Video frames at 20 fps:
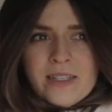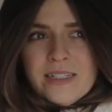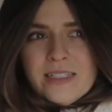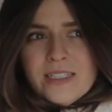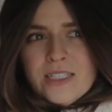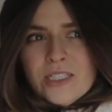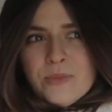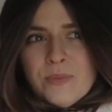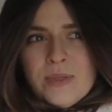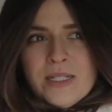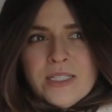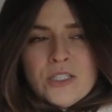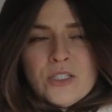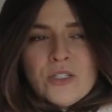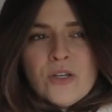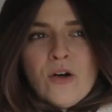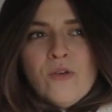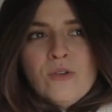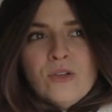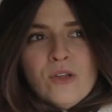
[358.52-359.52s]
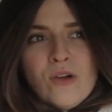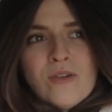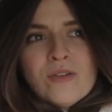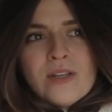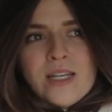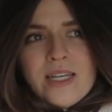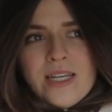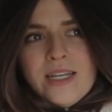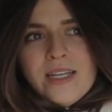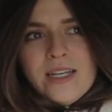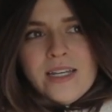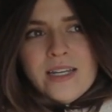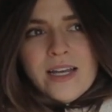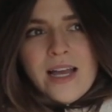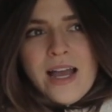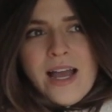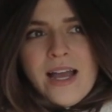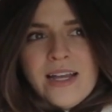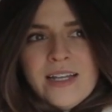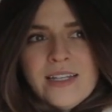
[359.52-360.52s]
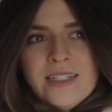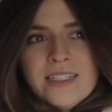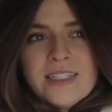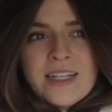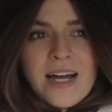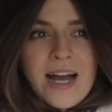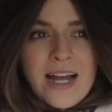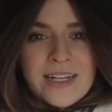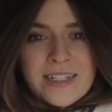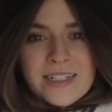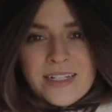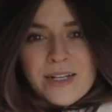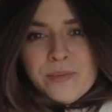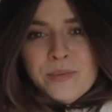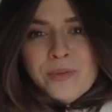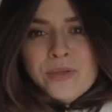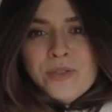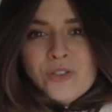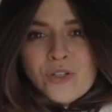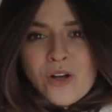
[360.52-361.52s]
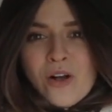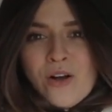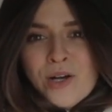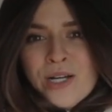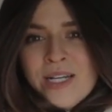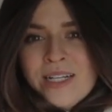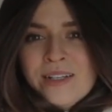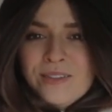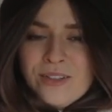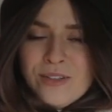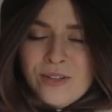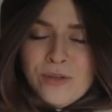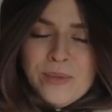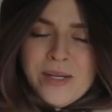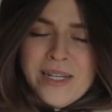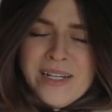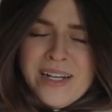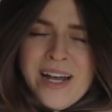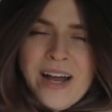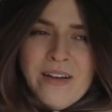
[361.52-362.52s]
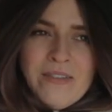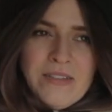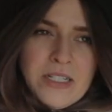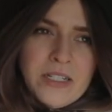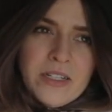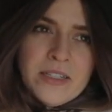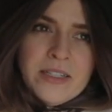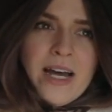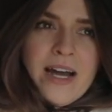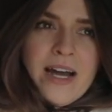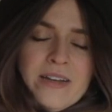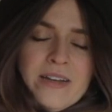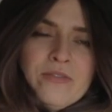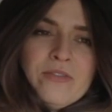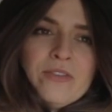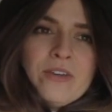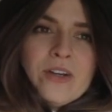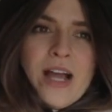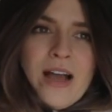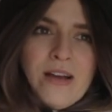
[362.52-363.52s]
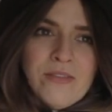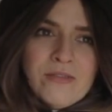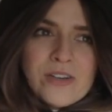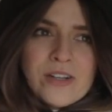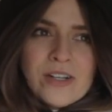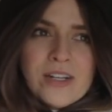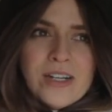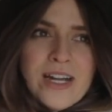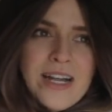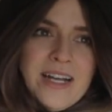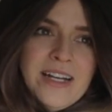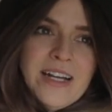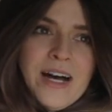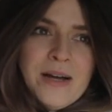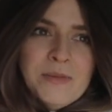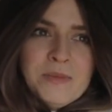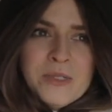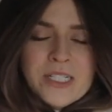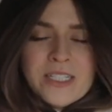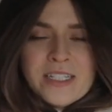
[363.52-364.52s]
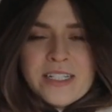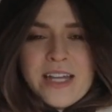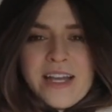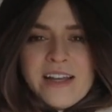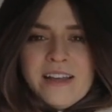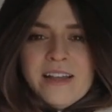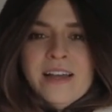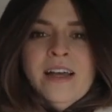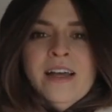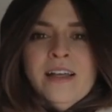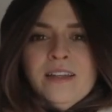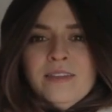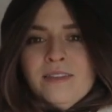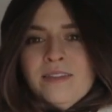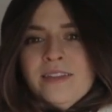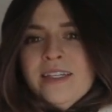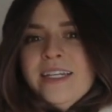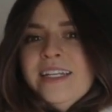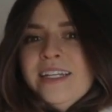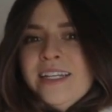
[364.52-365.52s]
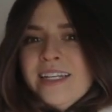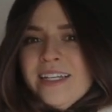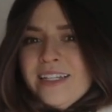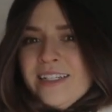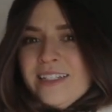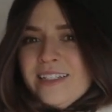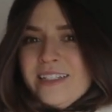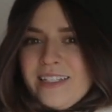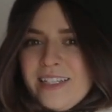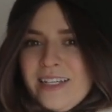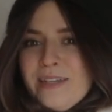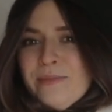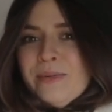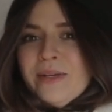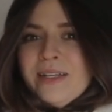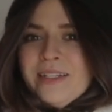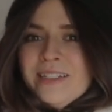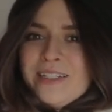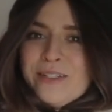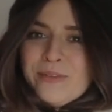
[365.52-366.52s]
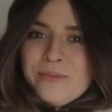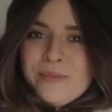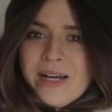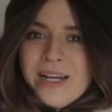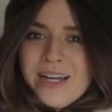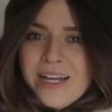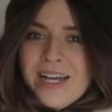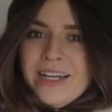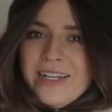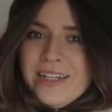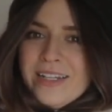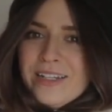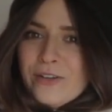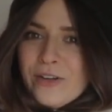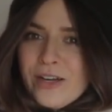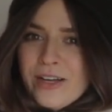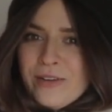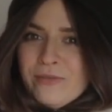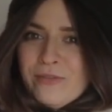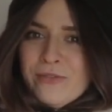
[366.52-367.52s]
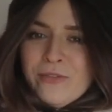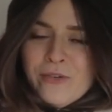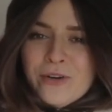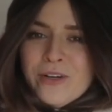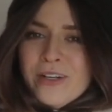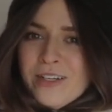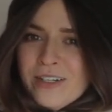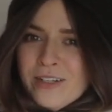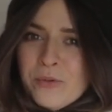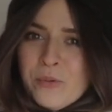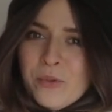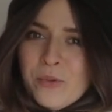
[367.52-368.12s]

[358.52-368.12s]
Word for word: it's just been so low key and I ended up drawing a little bit and I haven't done in forever. And I'm just like leaning deep into my Enneagram 4